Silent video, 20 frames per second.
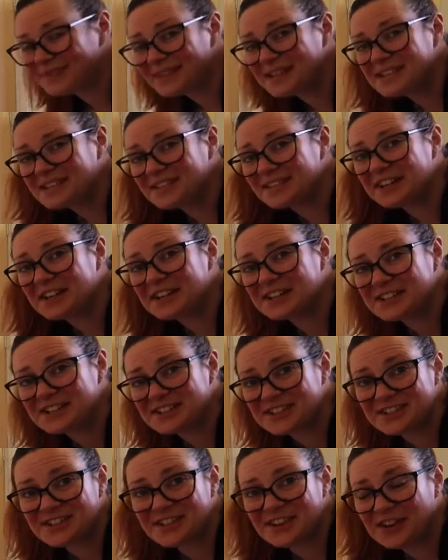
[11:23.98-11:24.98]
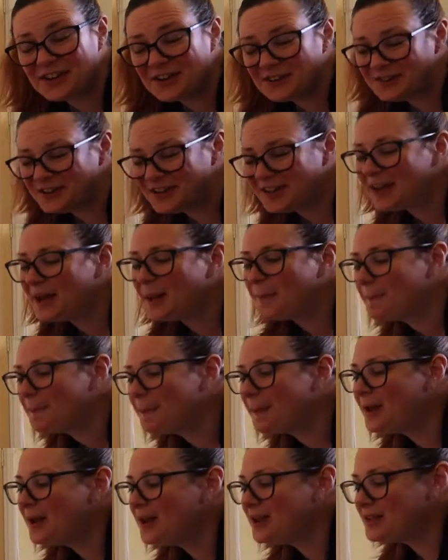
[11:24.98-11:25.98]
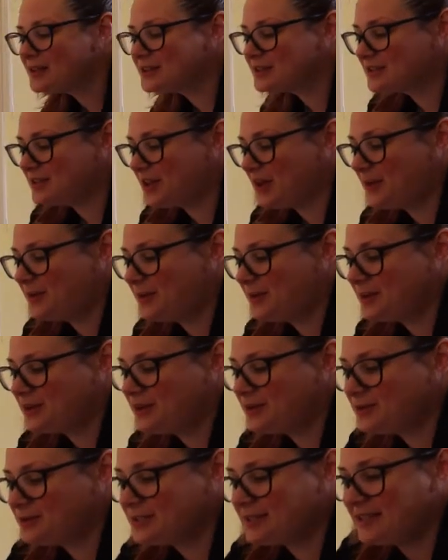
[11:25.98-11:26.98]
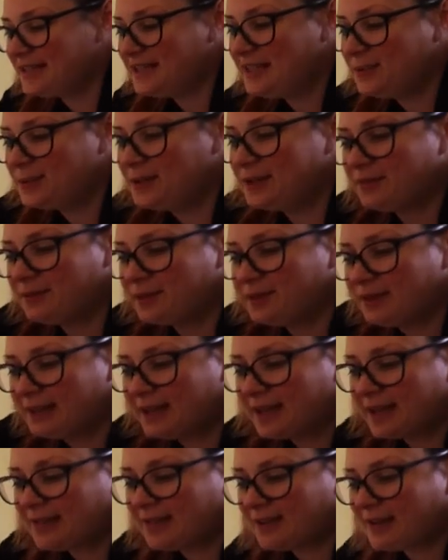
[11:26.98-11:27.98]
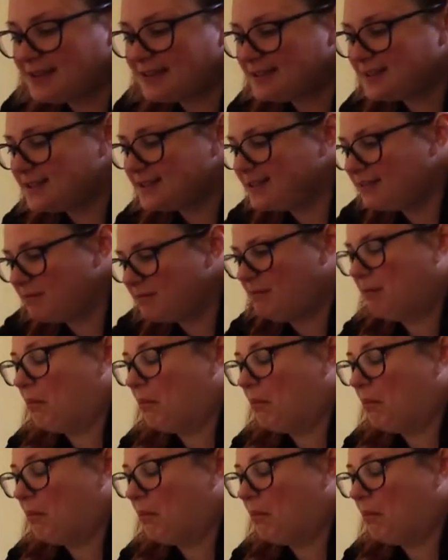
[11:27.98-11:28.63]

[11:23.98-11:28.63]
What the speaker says: Something I don't do very often. So usually when rolling out icing,